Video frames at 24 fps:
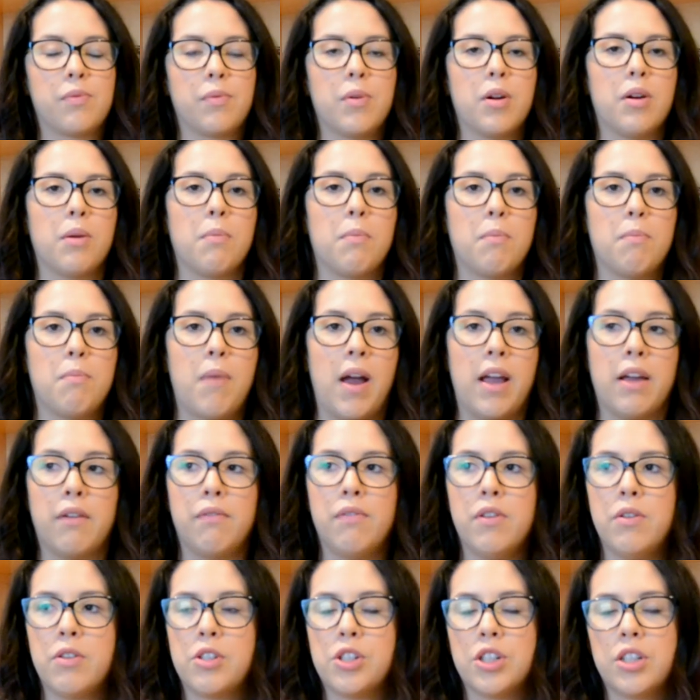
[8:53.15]
for my
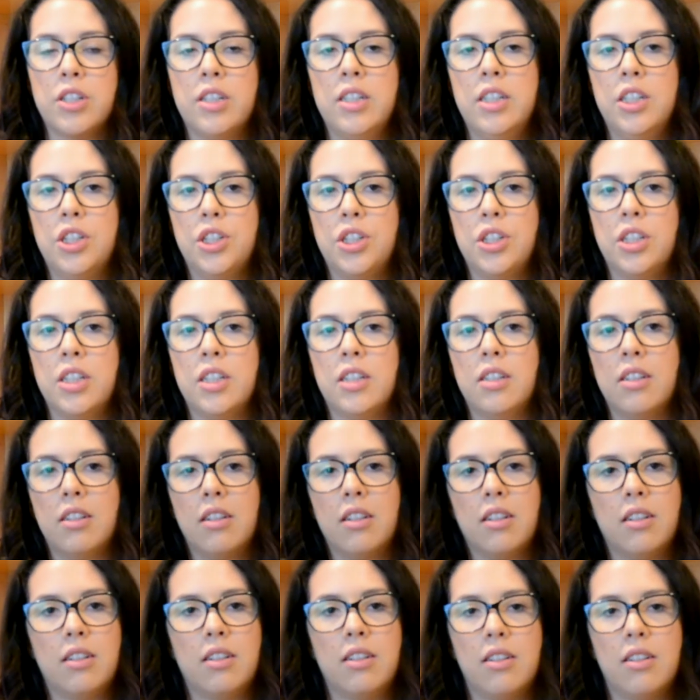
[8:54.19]
future teaching,